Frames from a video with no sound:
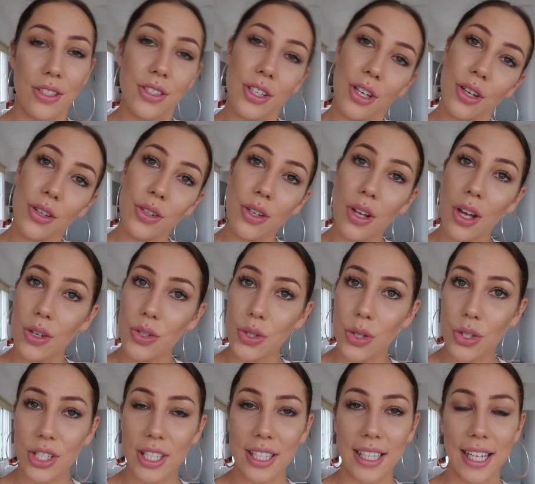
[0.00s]
So
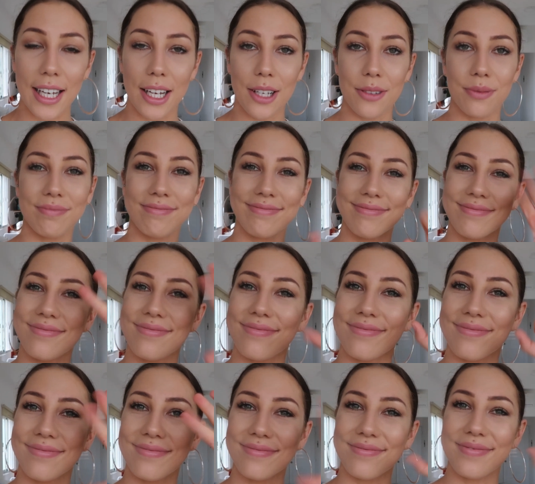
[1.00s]
talk to you later.
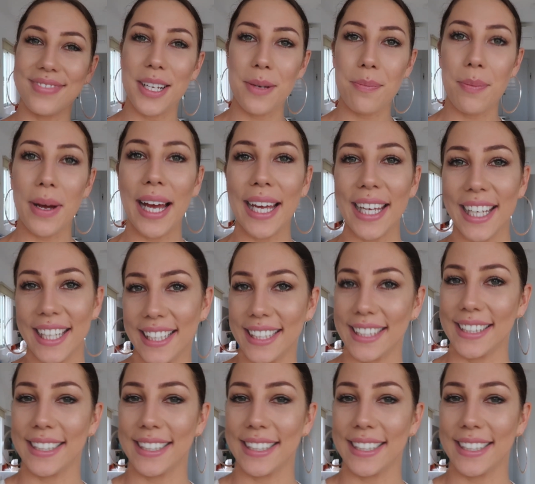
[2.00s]
Bye.